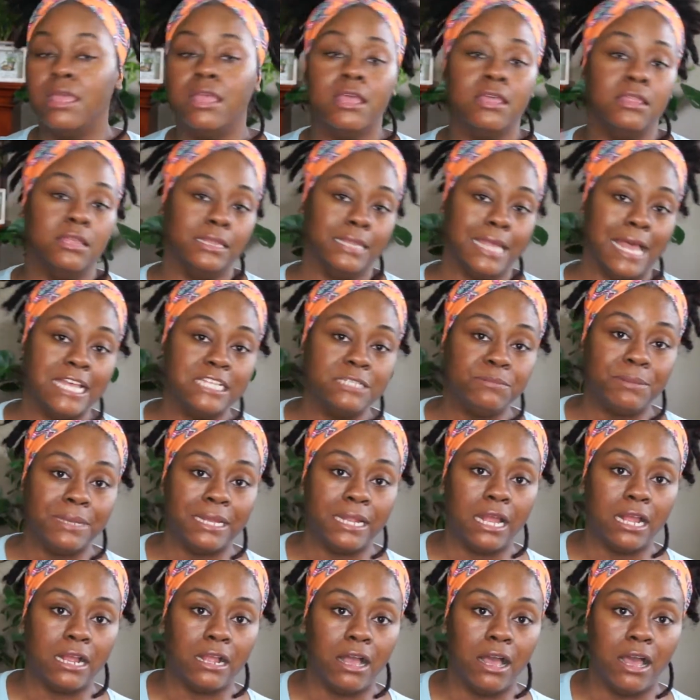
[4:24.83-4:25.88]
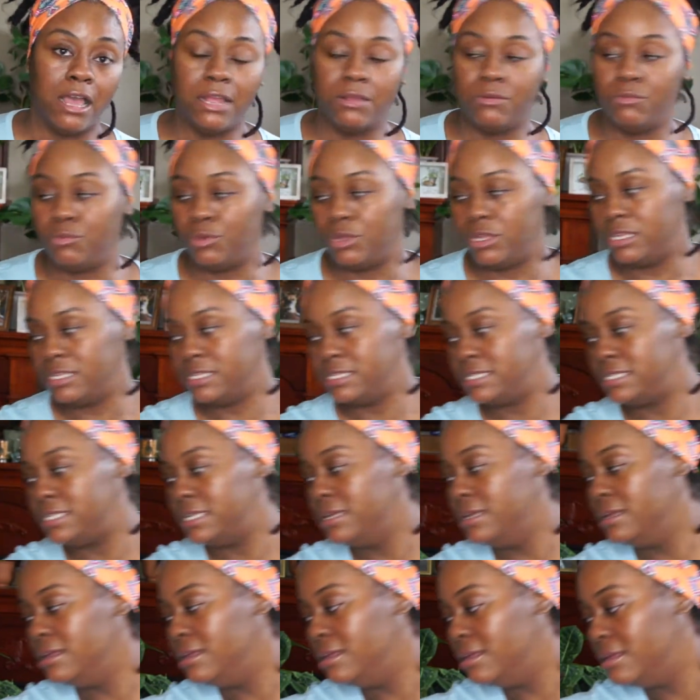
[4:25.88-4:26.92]
The last plant I got was
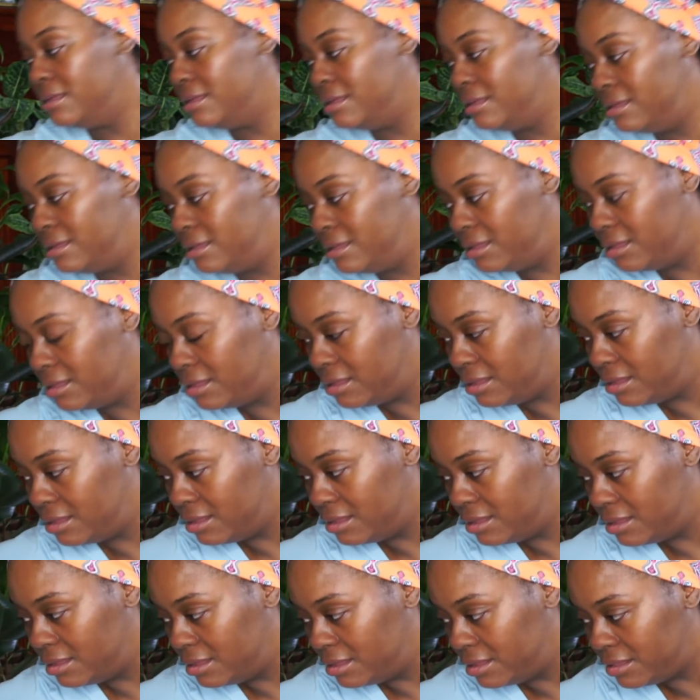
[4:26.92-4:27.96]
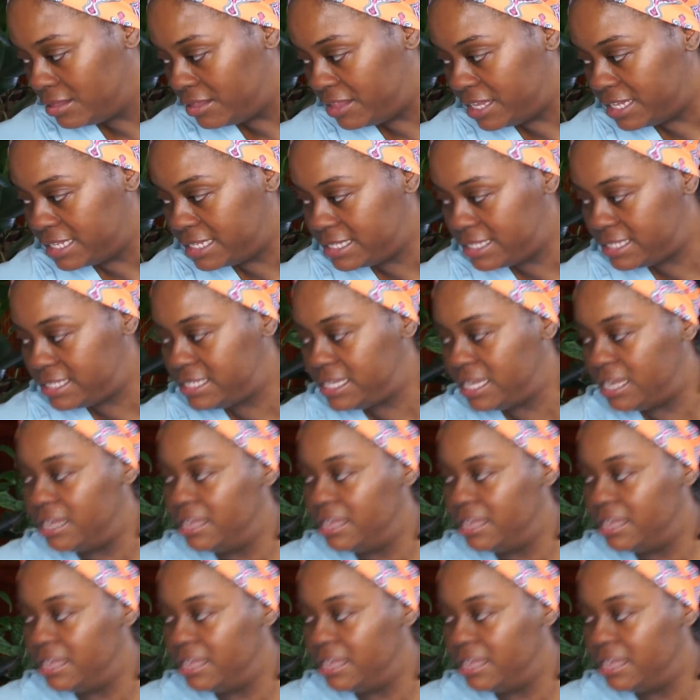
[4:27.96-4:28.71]
this